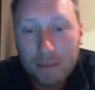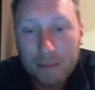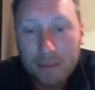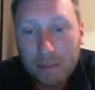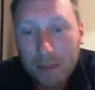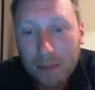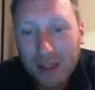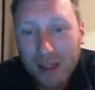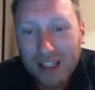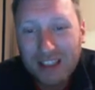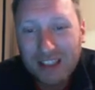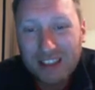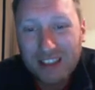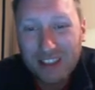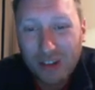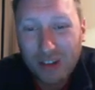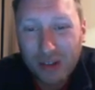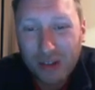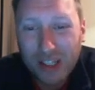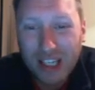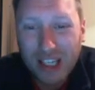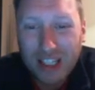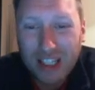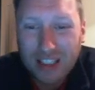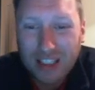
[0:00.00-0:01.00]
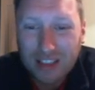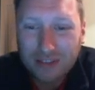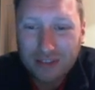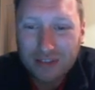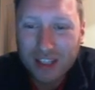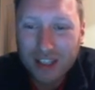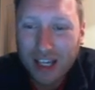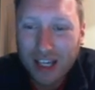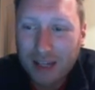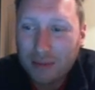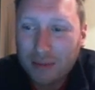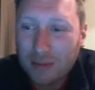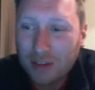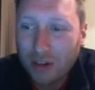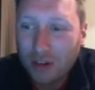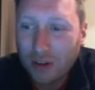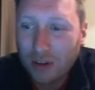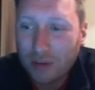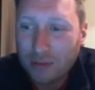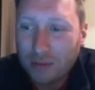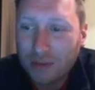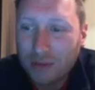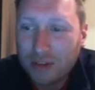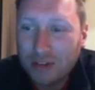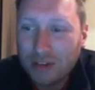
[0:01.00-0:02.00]
But he's not getting enough game
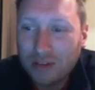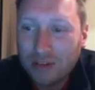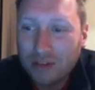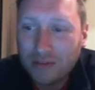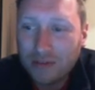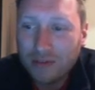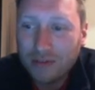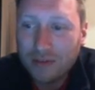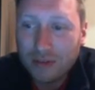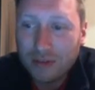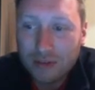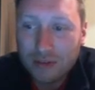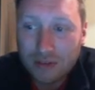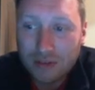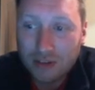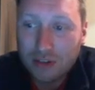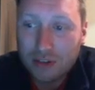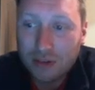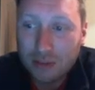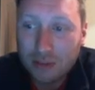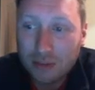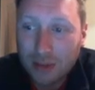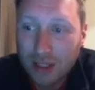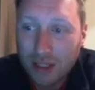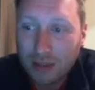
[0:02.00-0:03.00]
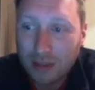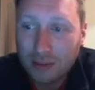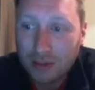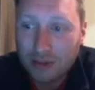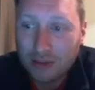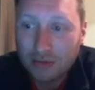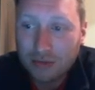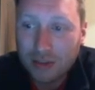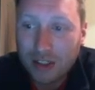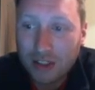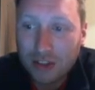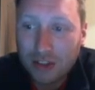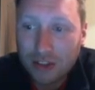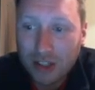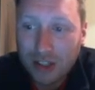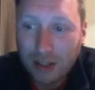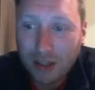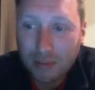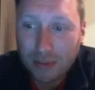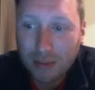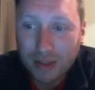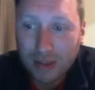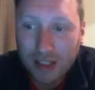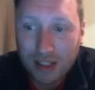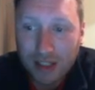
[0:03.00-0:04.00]
time to be able to reach
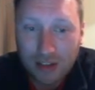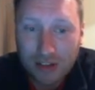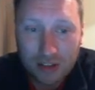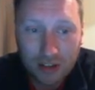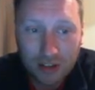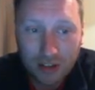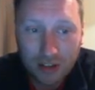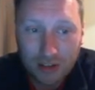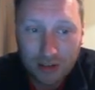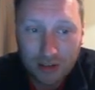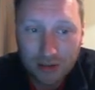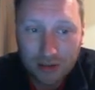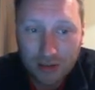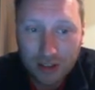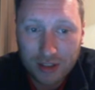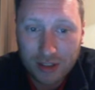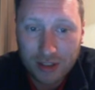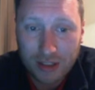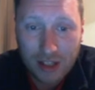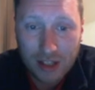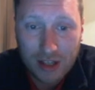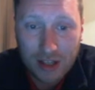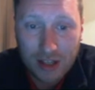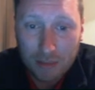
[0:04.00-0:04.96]
that potential. I don't think.